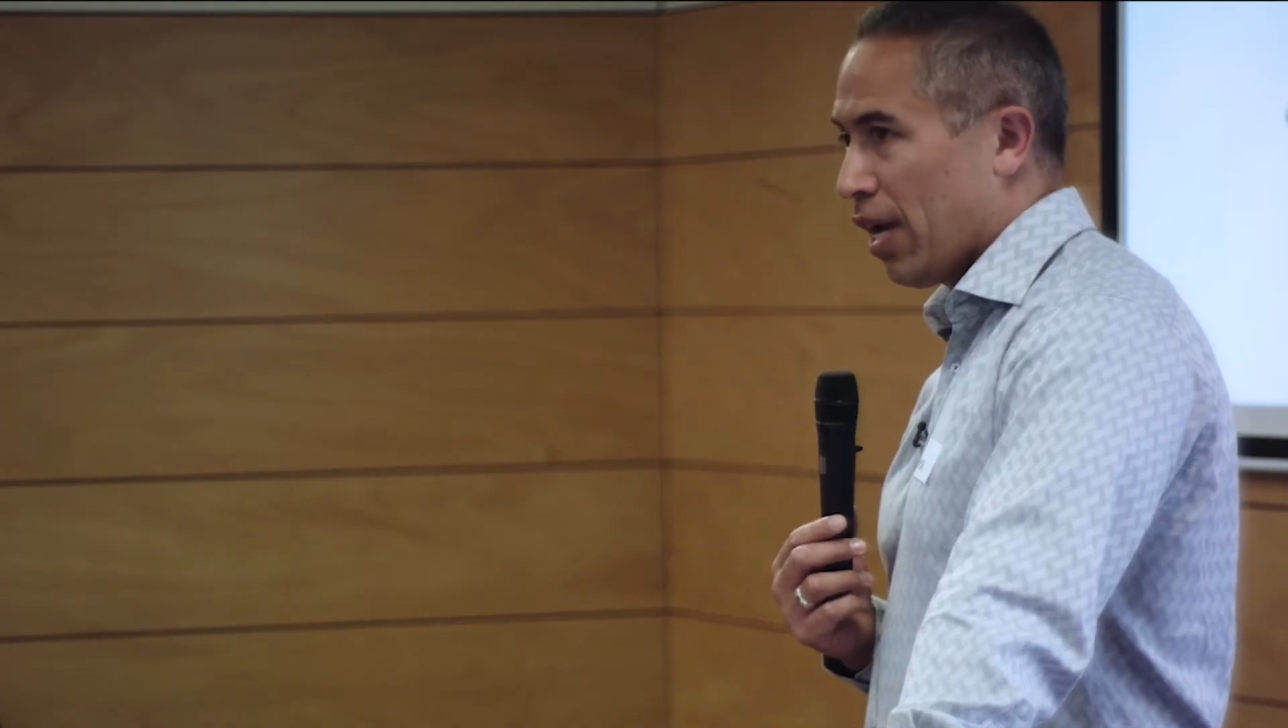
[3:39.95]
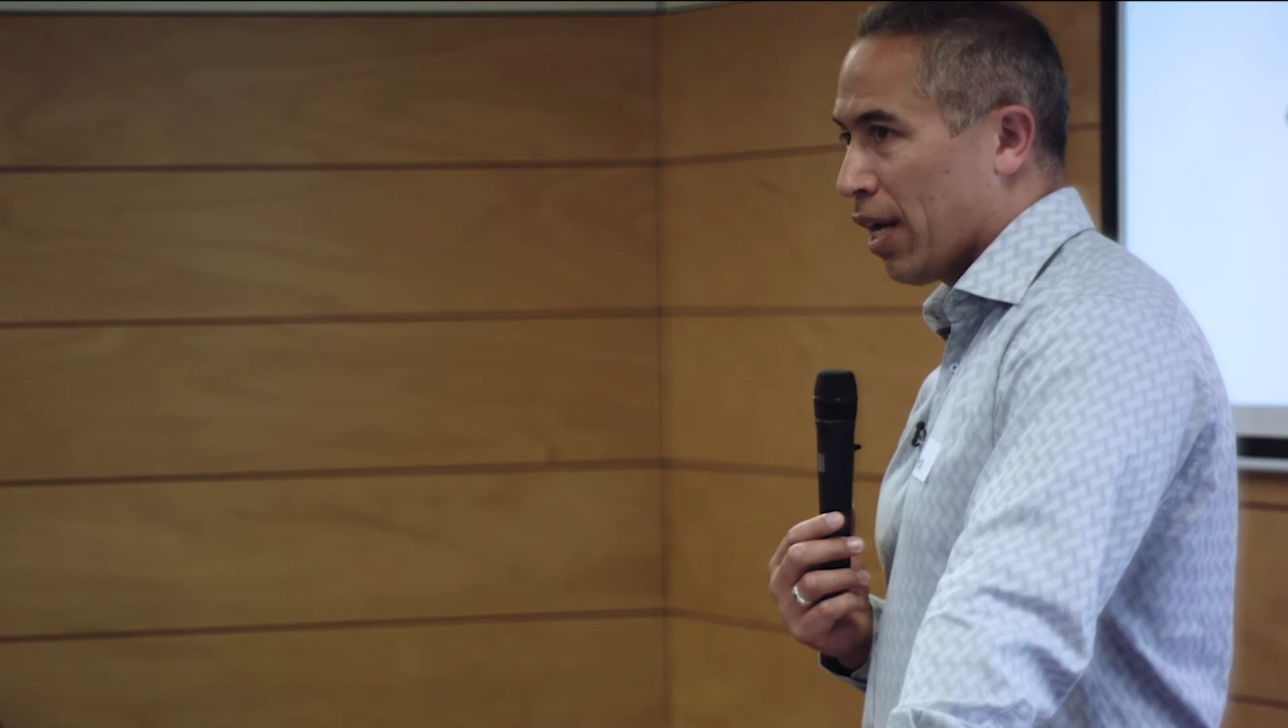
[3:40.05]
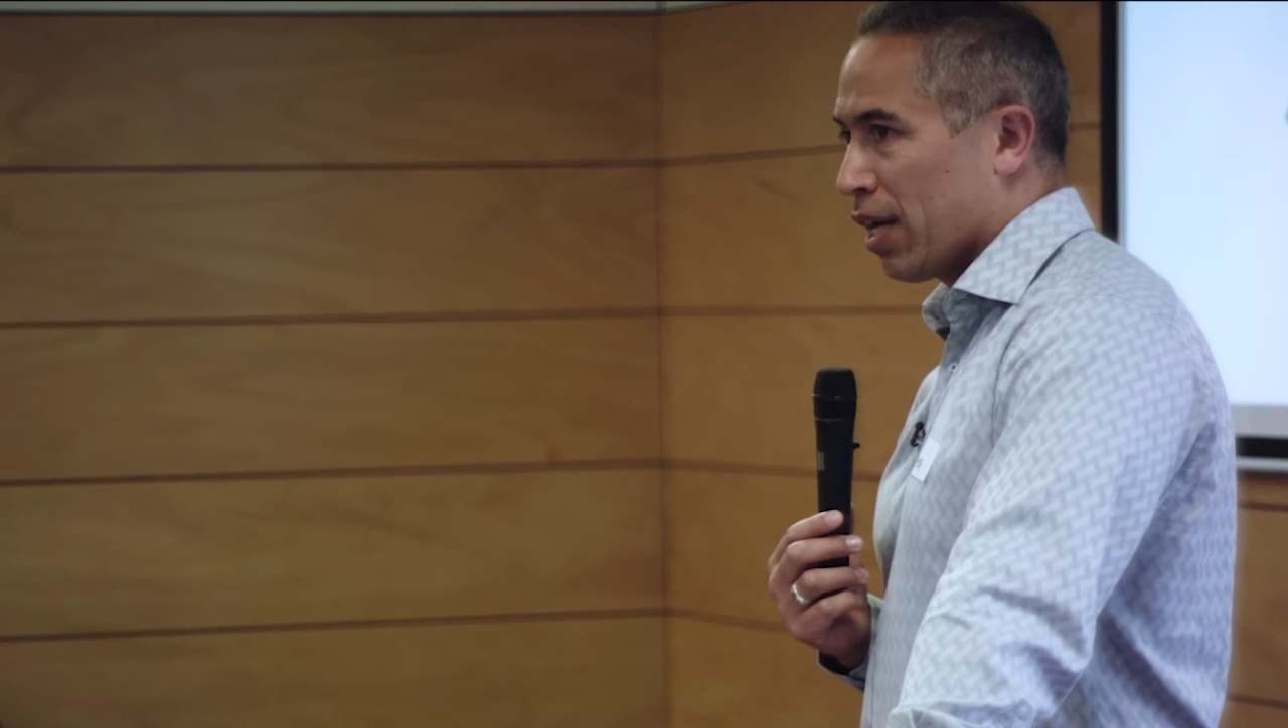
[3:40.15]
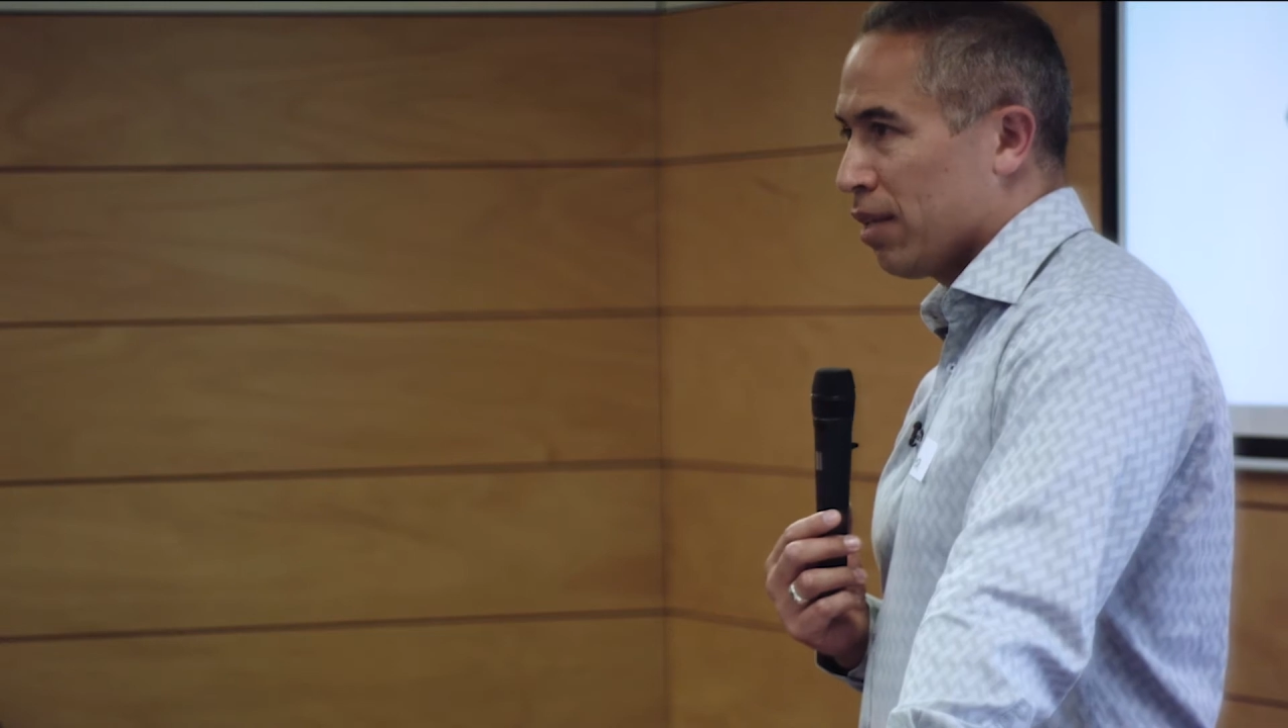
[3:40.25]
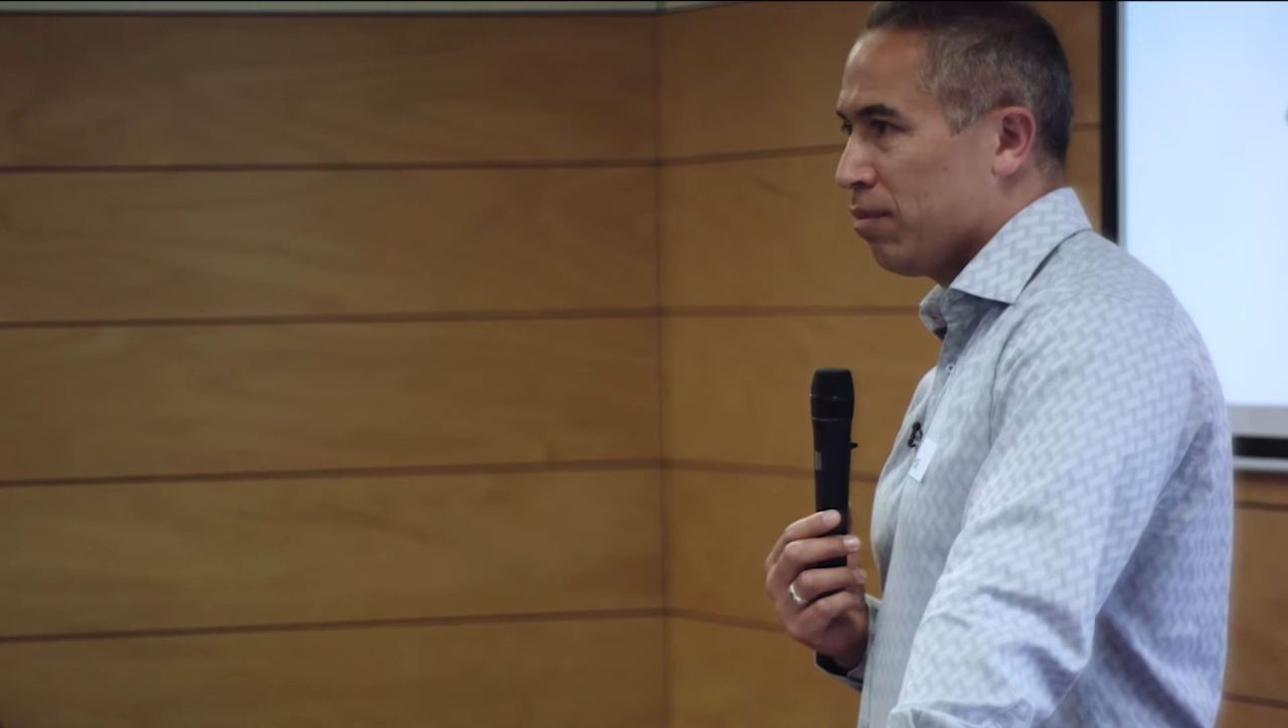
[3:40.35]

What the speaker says: and